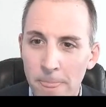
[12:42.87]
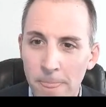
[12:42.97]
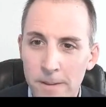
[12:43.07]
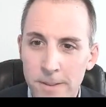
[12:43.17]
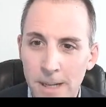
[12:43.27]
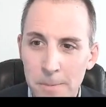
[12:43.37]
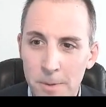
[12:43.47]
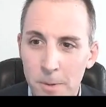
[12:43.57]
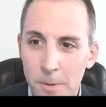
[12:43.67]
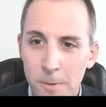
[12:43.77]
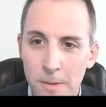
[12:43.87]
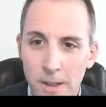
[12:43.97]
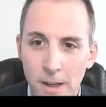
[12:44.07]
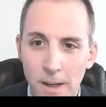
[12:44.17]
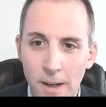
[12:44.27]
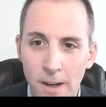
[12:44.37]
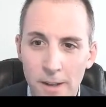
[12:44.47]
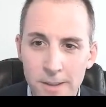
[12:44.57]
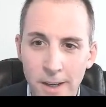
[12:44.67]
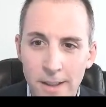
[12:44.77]
There's a couple who
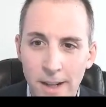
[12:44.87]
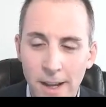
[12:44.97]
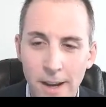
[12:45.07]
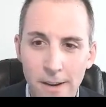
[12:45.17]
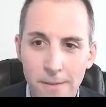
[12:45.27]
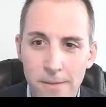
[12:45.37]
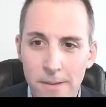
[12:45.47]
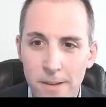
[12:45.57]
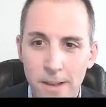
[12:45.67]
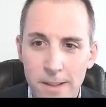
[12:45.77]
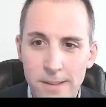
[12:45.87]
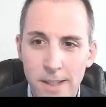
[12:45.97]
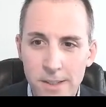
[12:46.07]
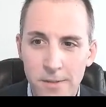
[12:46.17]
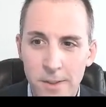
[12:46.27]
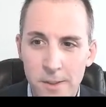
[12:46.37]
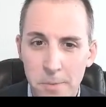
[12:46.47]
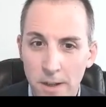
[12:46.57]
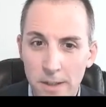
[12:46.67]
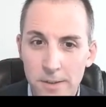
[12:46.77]
are saying that have extensive
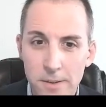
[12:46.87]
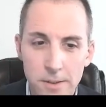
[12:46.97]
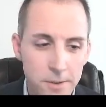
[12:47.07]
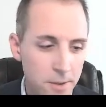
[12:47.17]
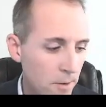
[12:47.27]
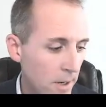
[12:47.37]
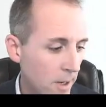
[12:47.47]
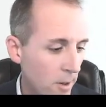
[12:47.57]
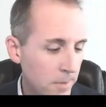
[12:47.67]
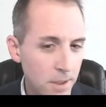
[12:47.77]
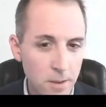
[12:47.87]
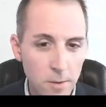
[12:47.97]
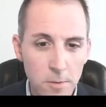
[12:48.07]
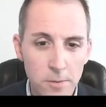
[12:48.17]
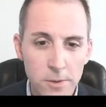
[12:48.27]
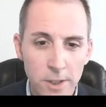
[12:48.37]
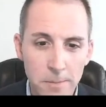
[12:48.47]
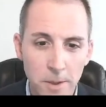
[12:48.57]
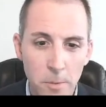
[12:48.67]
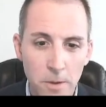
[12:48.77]
experience, and so I hope that you
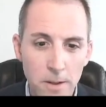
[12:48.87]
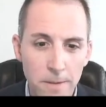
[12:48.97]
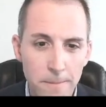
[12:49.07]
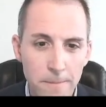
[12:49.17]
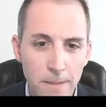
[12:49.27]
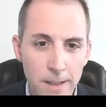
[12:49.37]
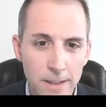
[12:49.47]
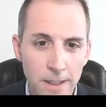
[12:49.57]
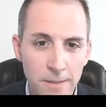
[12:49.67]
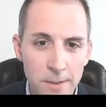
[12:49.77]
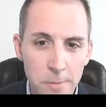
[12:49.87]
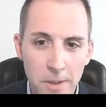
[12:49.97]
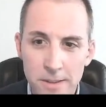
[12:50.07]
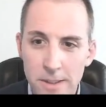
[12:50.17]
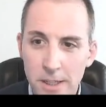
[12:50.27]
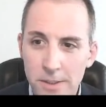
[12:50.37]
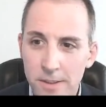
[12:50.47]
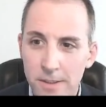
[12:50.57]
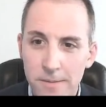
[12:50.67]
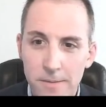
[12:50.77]
check my work at the end of this
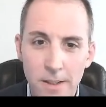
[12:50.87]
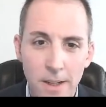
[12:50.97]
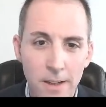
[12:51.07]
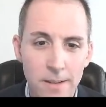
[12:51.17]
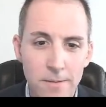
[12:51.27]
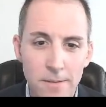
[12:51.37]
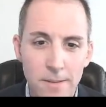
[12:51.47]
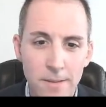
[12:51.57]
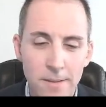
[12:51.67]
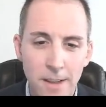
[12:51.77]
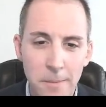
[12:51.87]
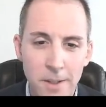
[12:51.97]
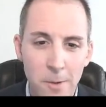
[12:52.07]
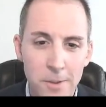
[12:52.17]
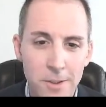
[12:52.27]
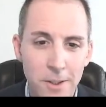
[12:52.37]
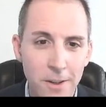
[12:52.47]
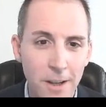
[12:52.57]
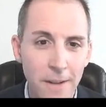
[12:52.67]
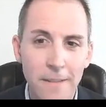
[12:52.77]
presentation and let me know what's good
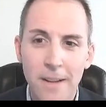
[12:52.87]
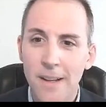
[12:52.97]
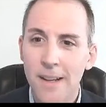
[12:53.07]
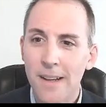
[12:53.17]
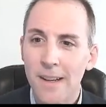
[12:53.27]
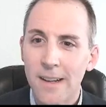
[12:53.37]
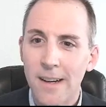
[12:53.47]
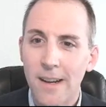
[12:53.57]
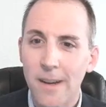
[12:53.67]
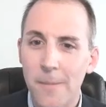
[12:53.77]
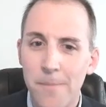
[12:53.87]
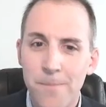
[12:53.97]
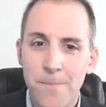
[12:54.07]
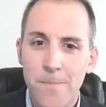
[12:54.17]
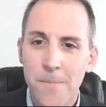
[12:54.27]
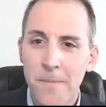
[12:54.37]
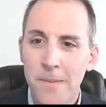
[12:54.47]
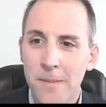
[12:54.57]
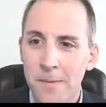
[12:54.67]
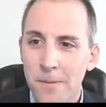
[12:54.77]
or not.
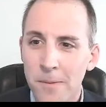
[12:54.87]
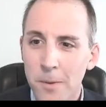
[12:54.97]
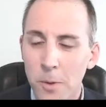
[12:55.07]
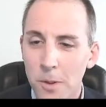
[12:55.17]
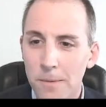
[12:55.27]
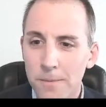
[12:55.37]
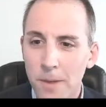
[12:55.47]
Cool.